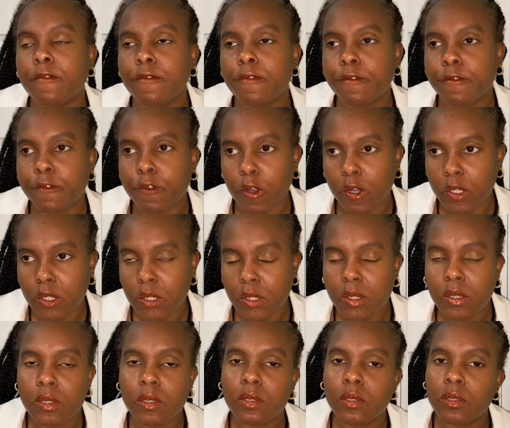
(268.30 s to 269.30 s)
front
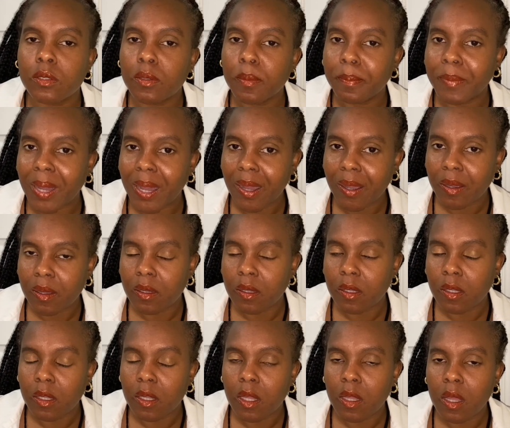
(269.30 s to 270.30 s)
to back
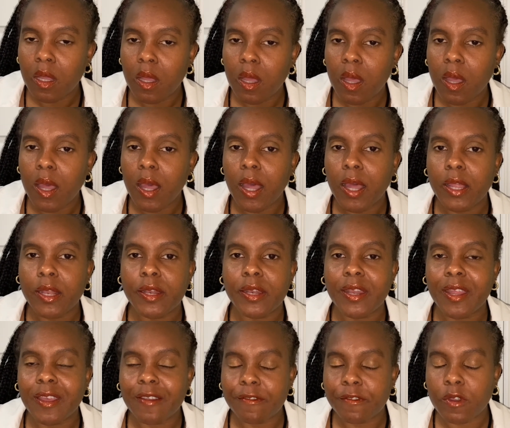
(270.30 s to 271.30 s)
and
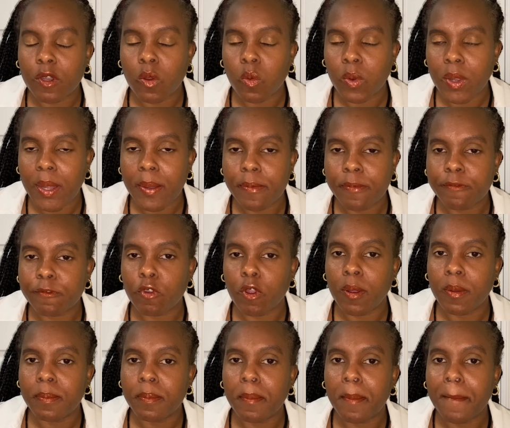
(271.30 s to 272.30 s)
never wipe
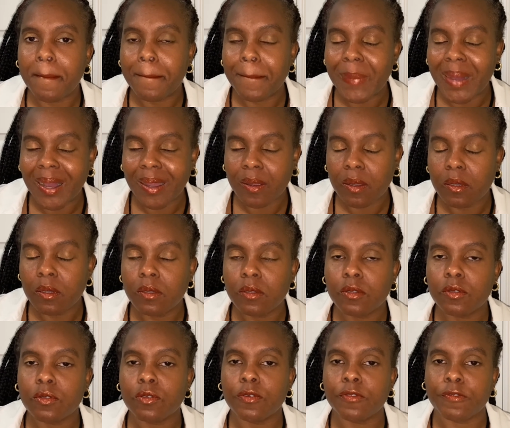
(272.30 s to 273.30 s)
from back
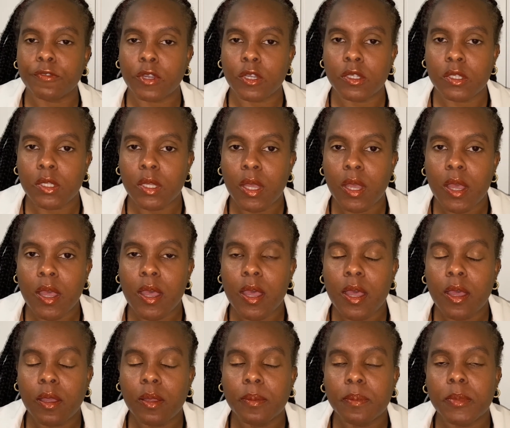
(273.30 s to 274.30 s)
to front,
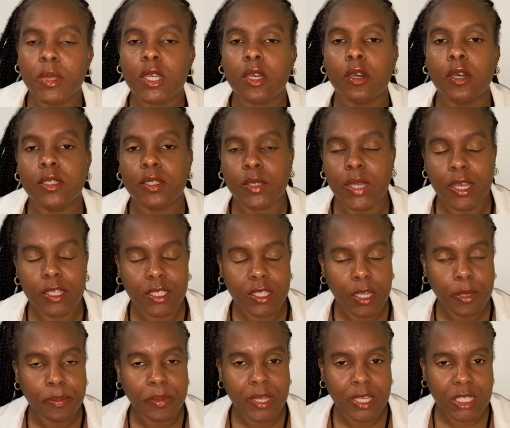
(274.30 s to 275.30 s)
because as I
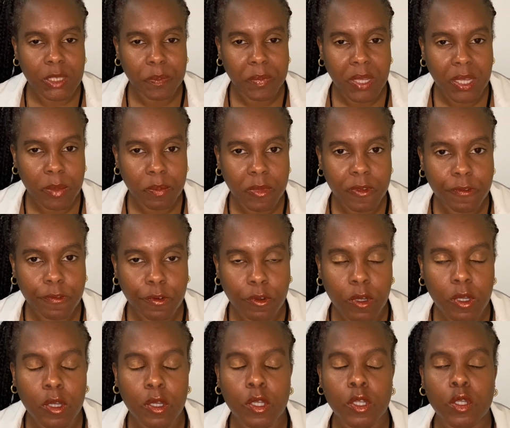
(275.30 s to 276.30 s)
explained
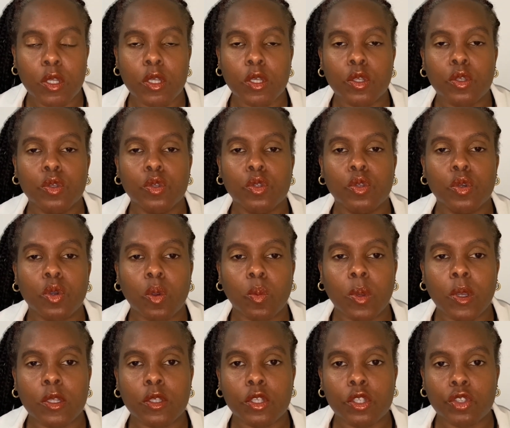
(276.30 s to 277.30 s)
before, you don't
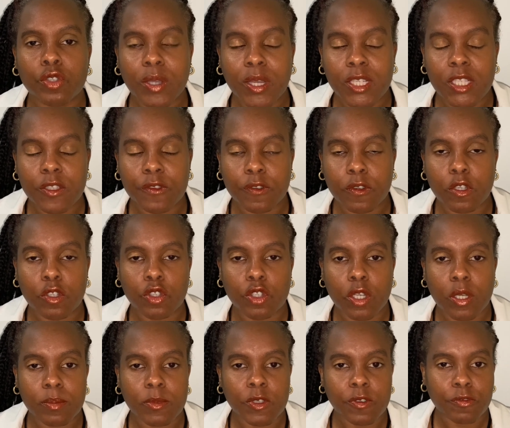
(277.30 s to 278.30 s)
want to transfer
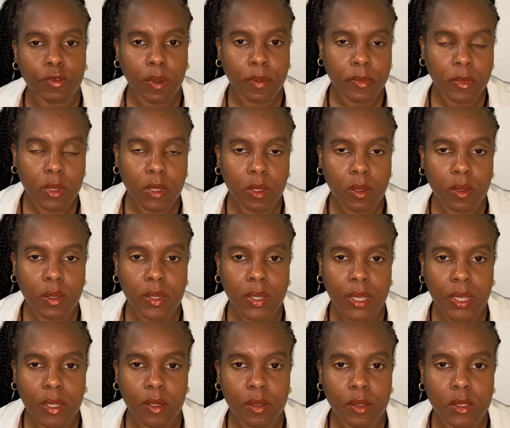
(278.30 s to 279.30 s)
germs from the
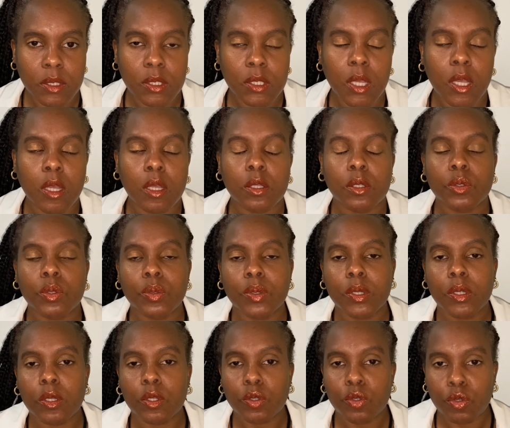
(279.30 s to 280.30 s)
anus to
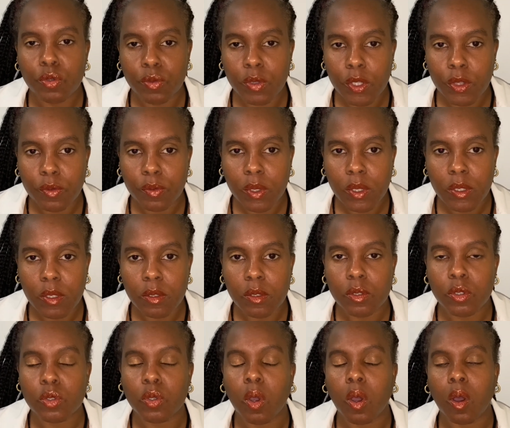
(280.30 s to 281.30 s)
the urethra.
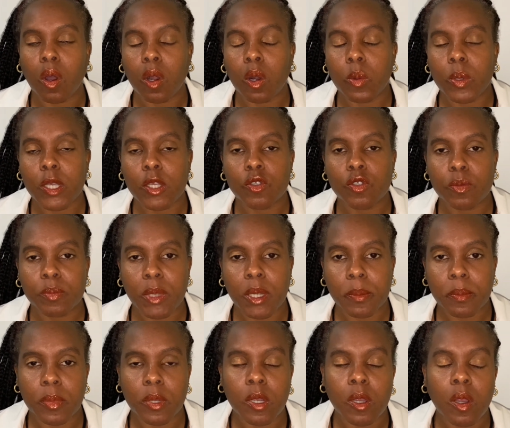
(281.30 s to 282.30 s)
So always
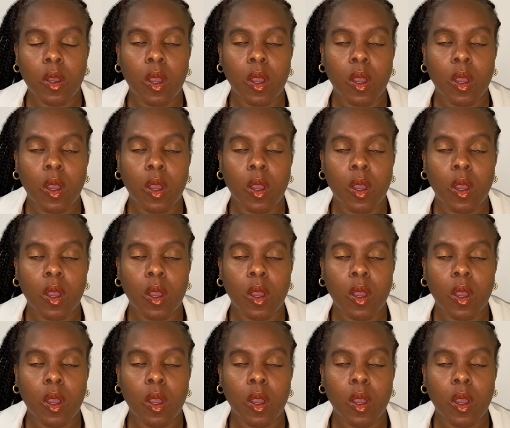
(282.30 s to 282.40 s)
remember,